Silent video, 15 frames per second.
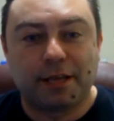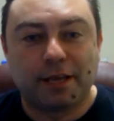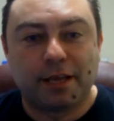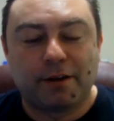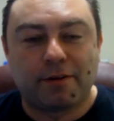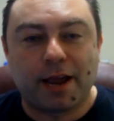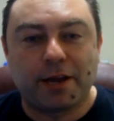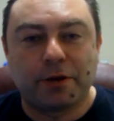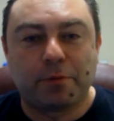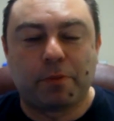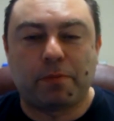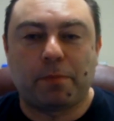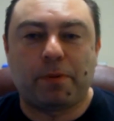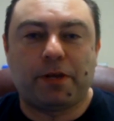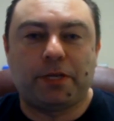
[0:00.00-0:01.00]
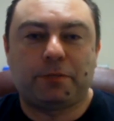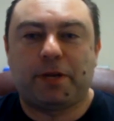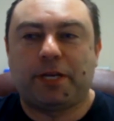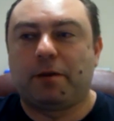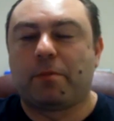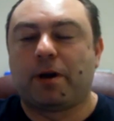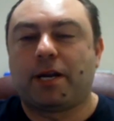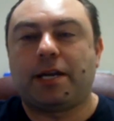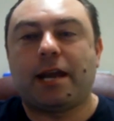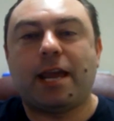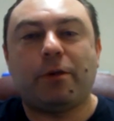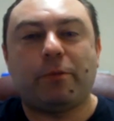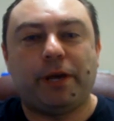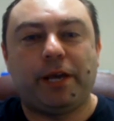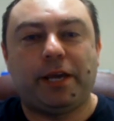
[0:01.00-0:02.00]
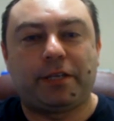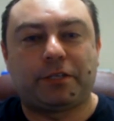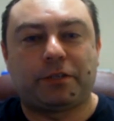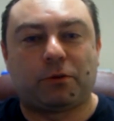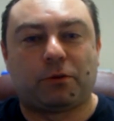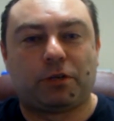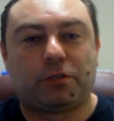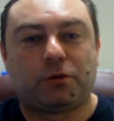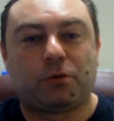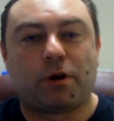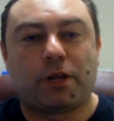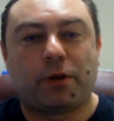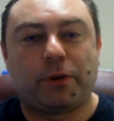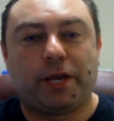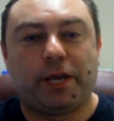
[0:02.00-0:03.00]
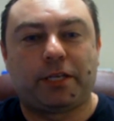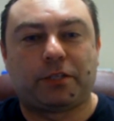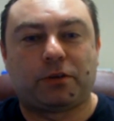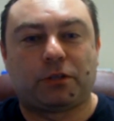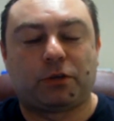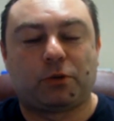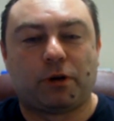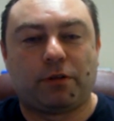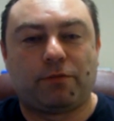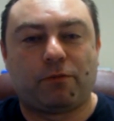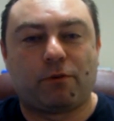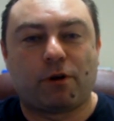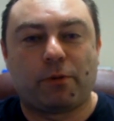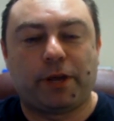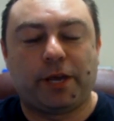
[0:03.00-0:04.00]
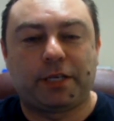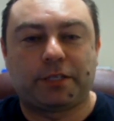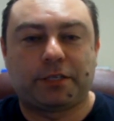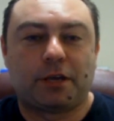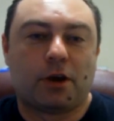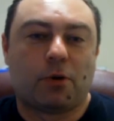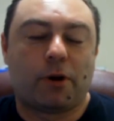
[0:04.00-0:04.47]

Okay. Right. Your PPP, spending your money in 8 weeks or 20 weeks or 24 weeks